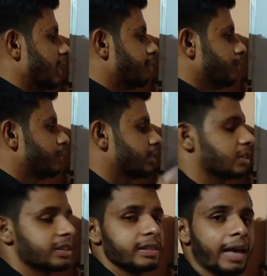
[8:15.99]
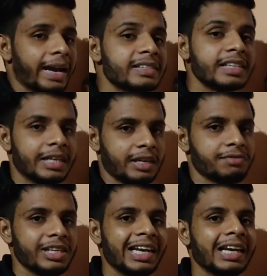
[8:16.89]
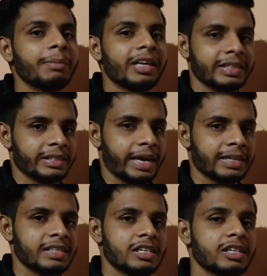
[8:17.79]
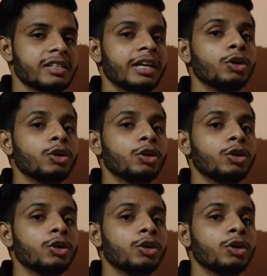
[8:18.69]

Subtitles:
If this is exceeded, if ceiling limit is exceeded,